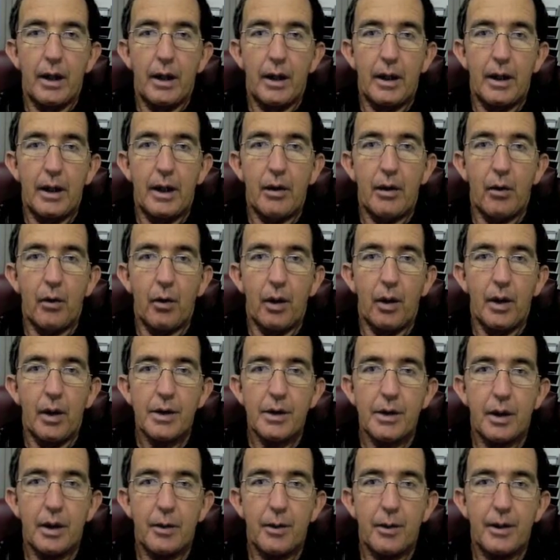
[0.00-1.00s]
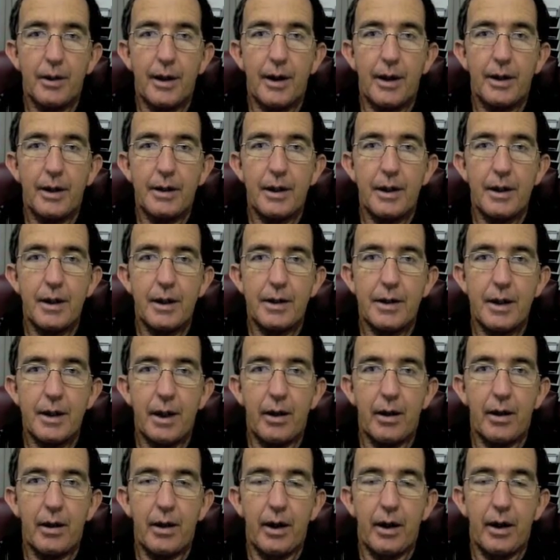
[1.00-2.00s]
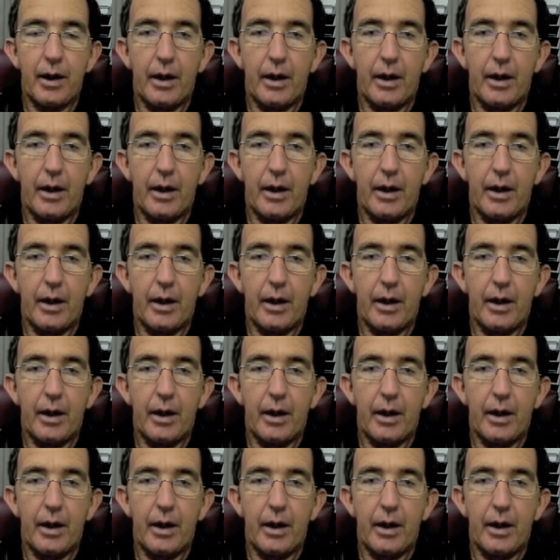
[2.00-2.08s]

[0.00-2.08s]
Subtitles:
and all those type of things in this area.